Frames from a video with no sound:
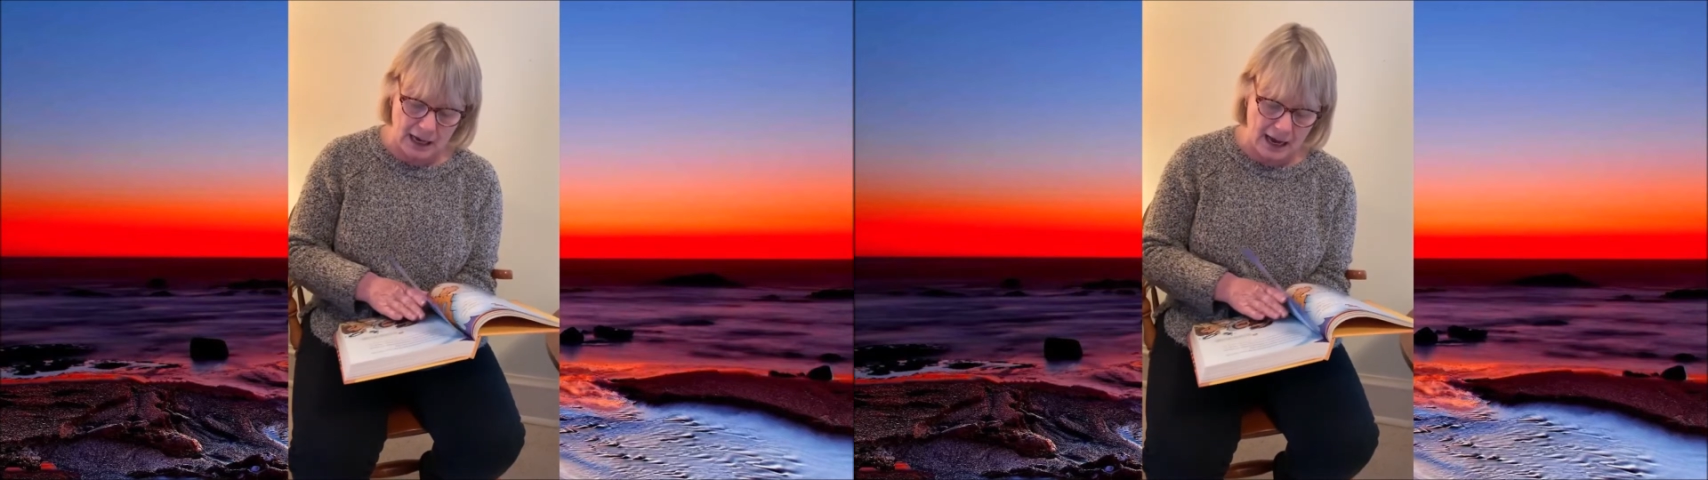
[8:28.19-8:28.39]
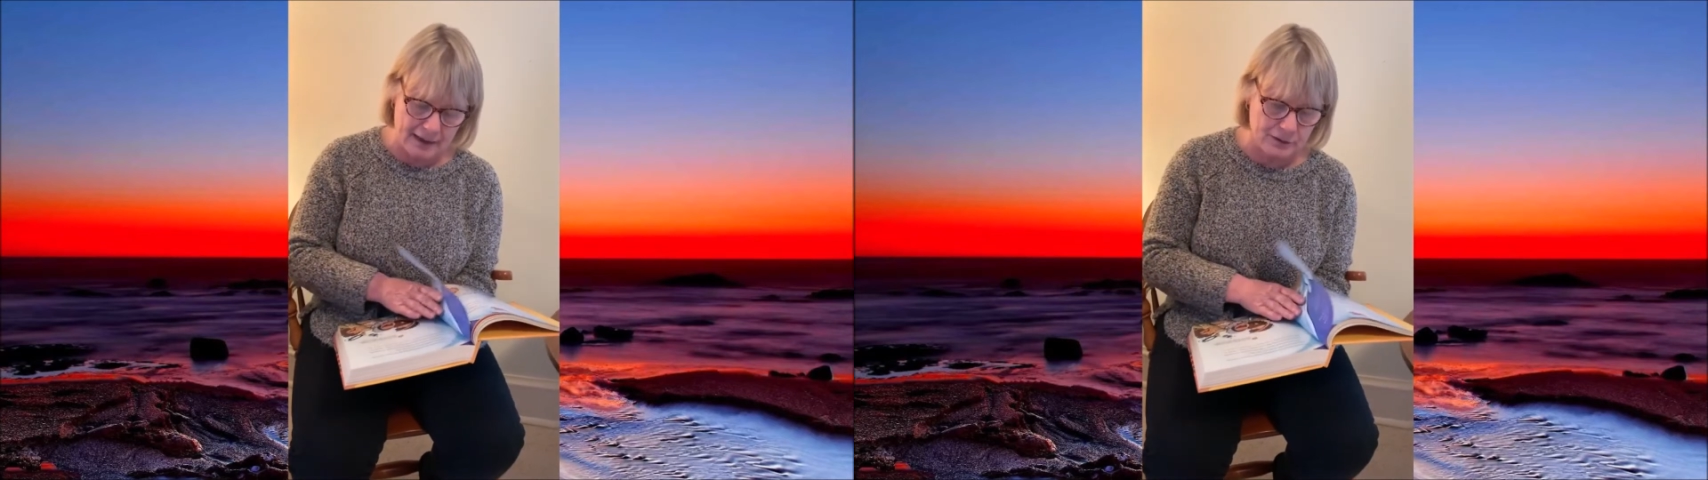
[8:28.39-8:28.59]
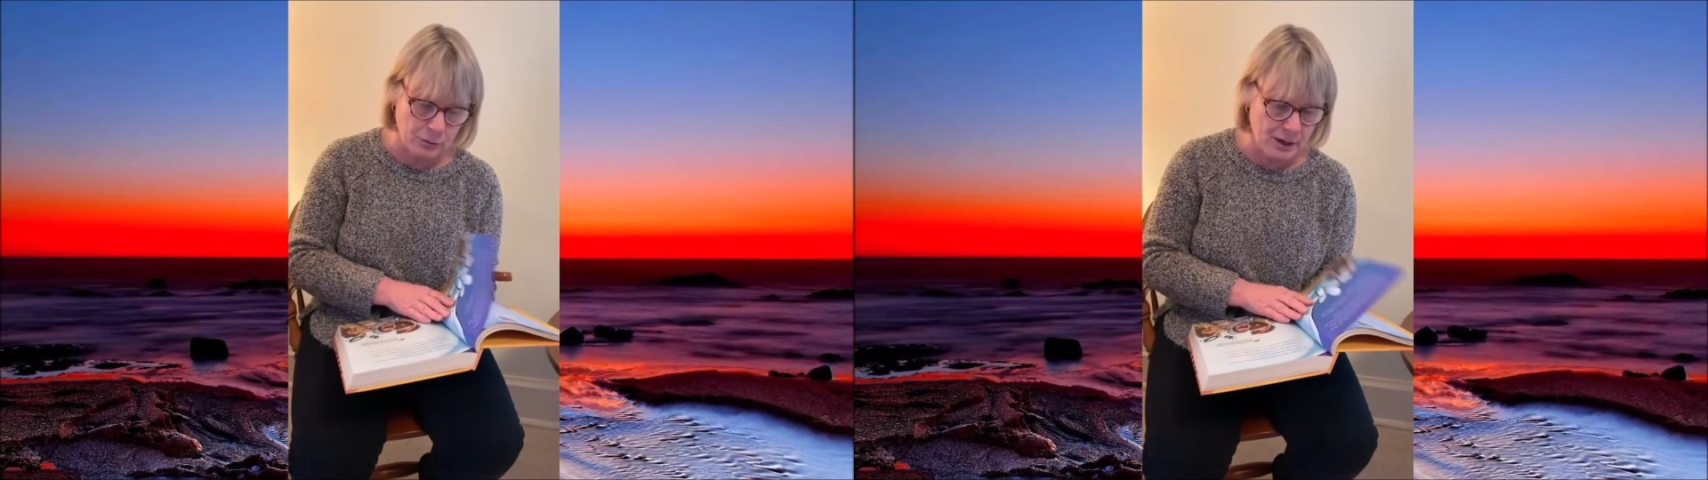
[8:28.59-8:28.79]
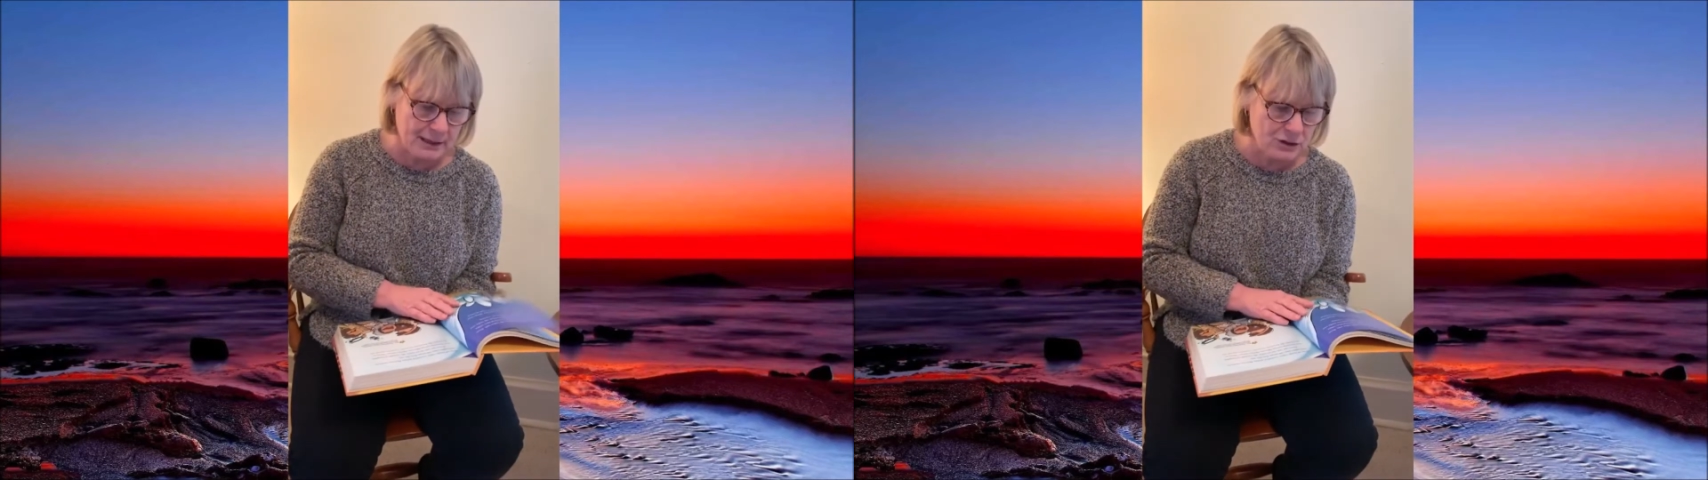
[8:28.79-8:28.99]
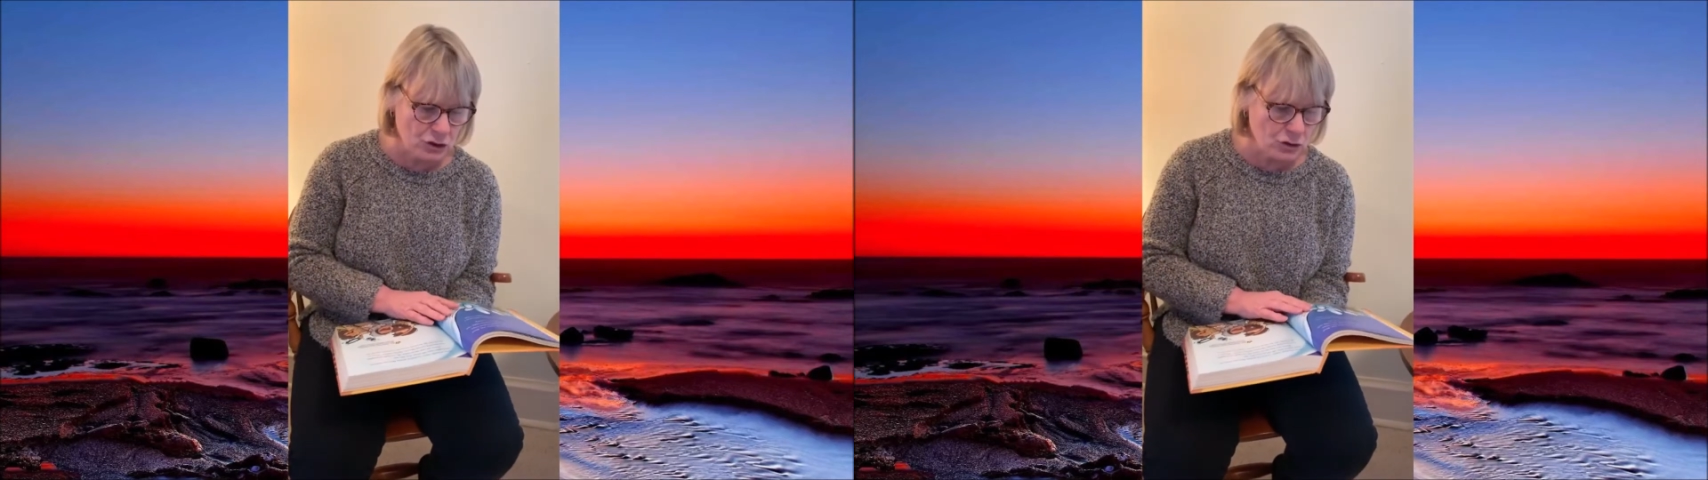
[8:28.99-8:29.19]
on the
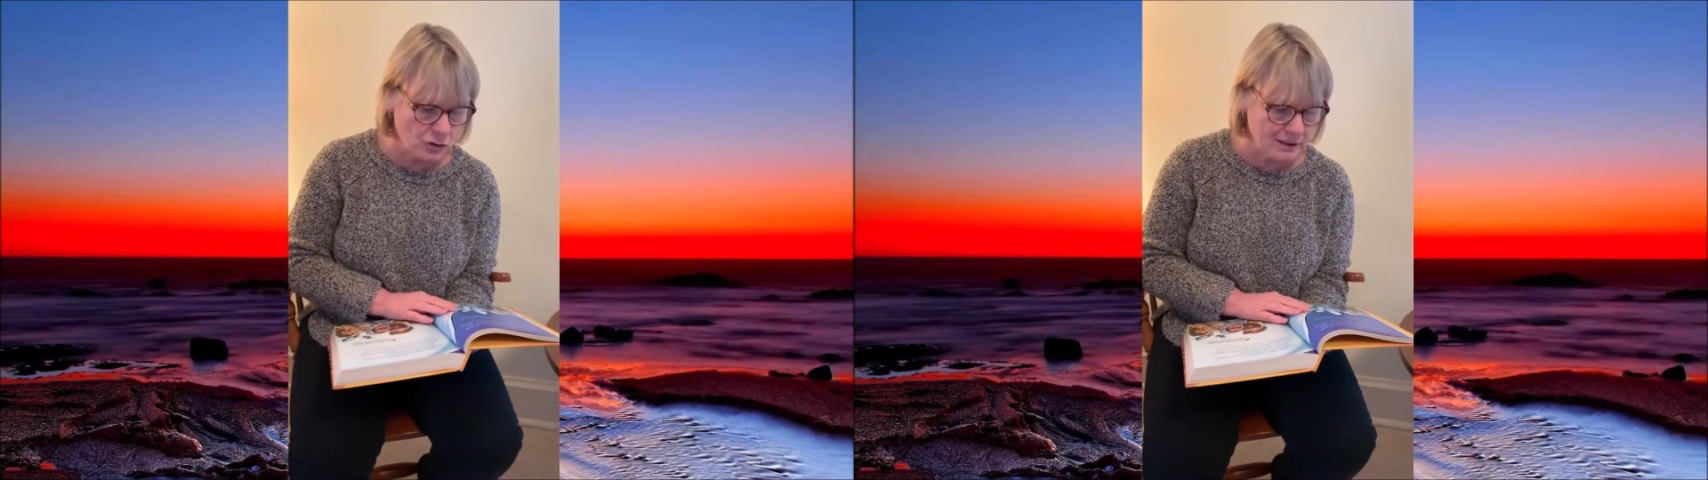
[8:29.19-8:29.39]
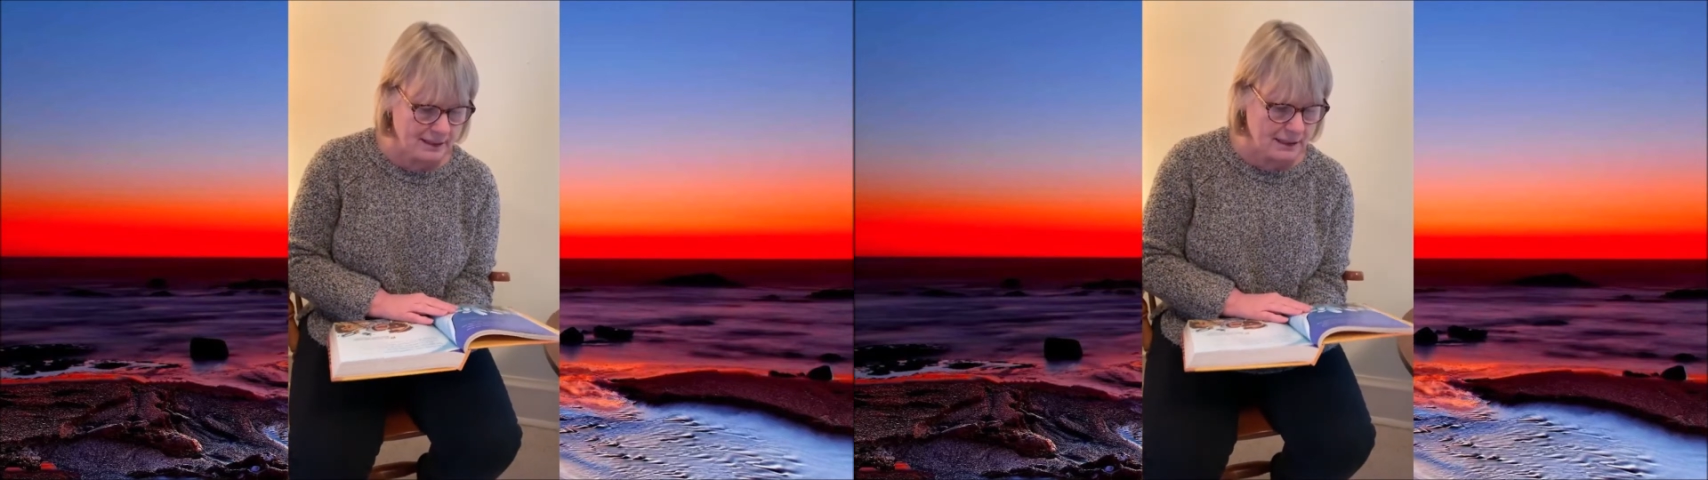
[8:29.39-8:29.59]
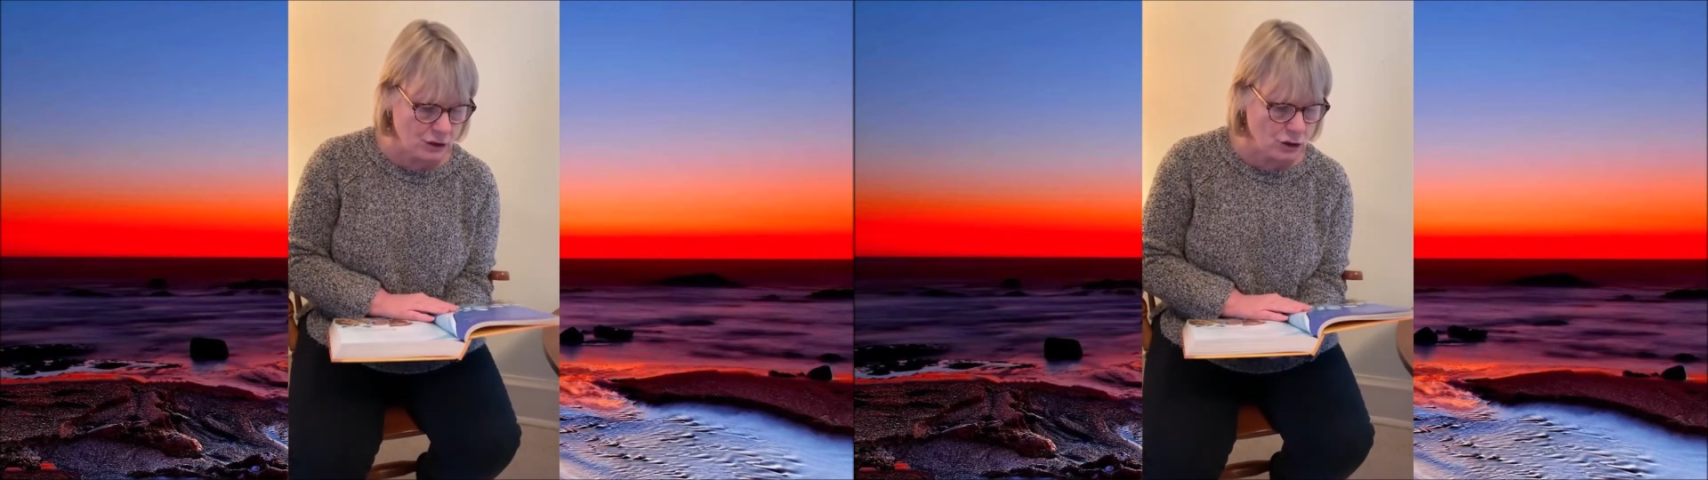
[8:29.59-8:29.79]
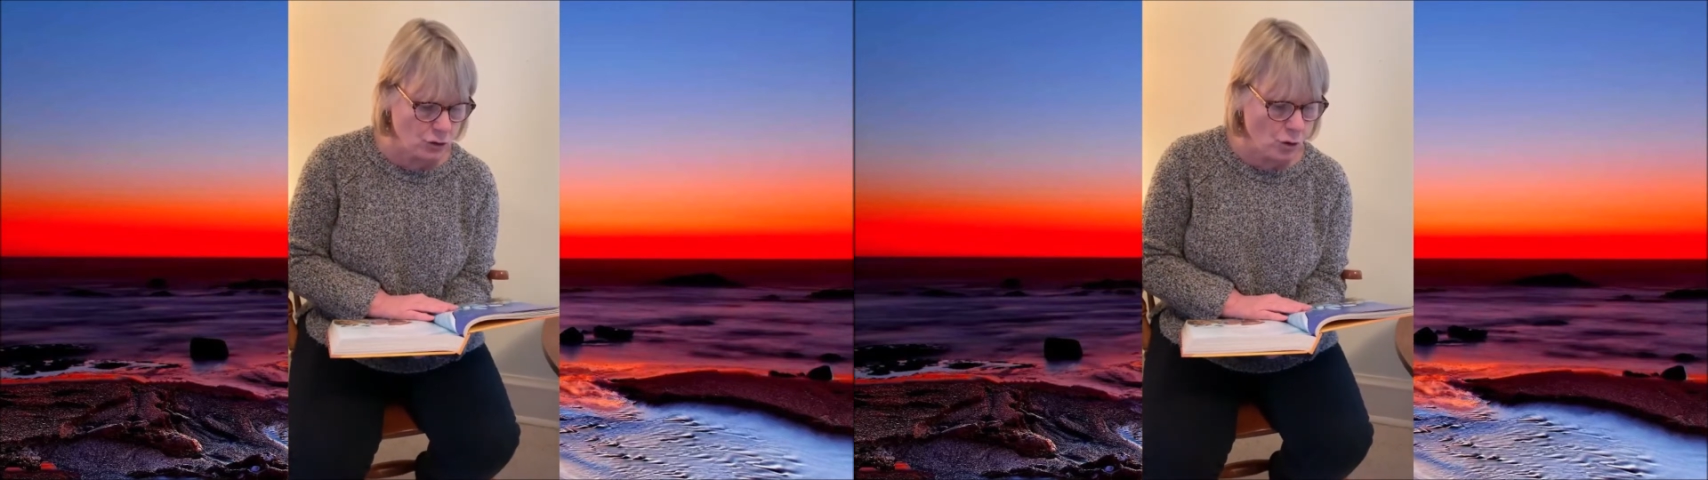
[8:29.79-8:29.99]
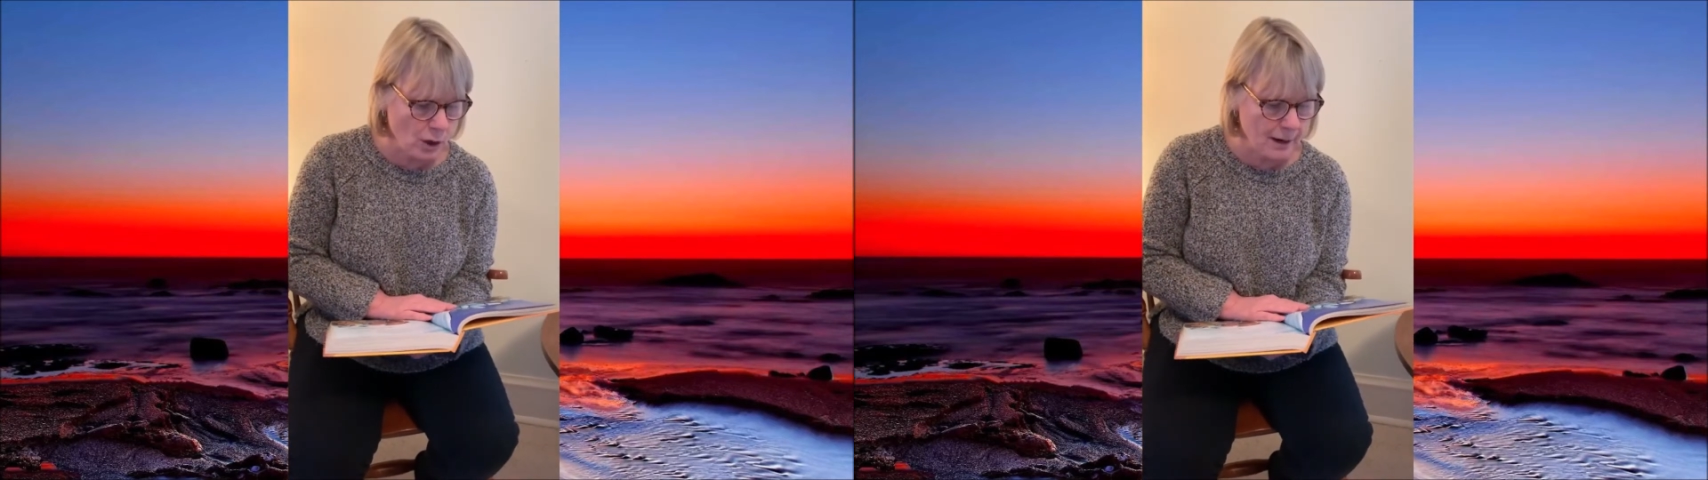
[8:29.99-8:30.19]
Red Sea
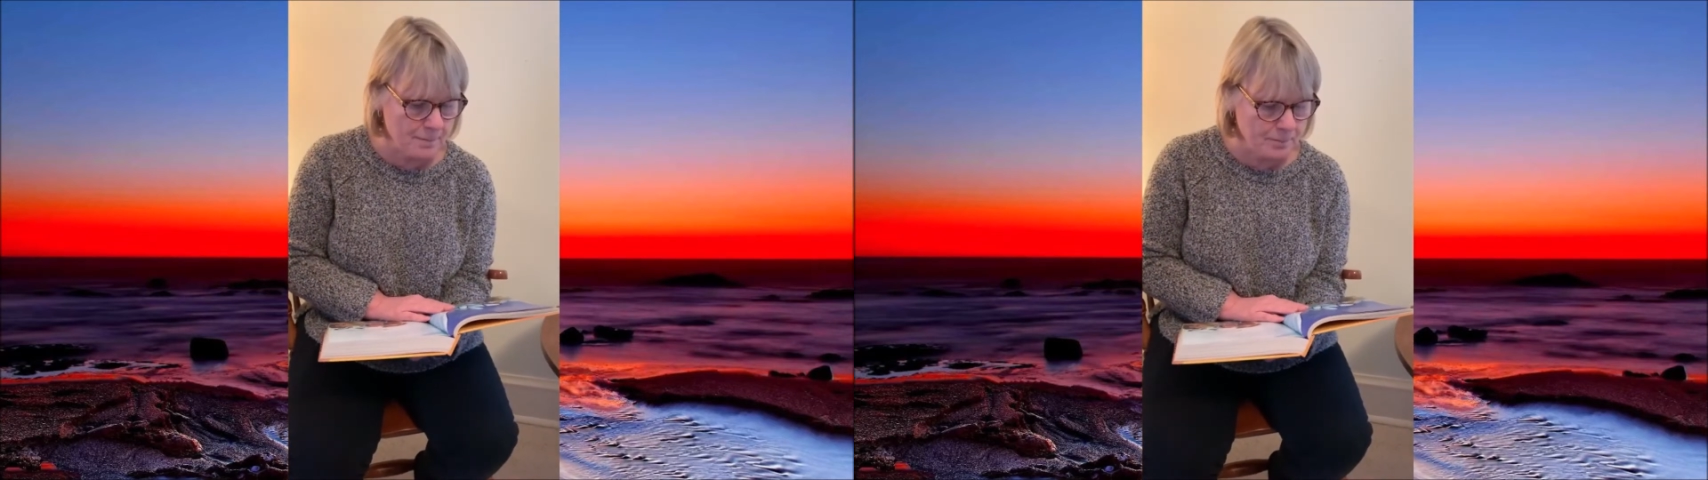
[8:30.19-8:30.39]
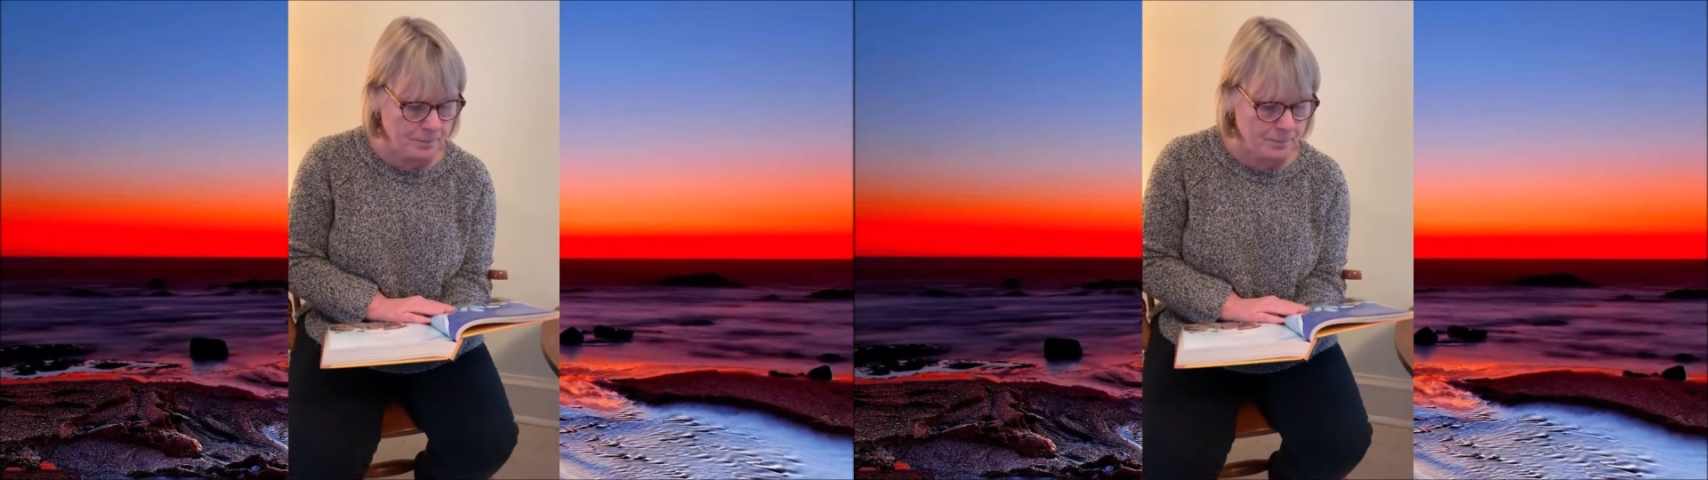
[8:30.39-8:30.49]
shore.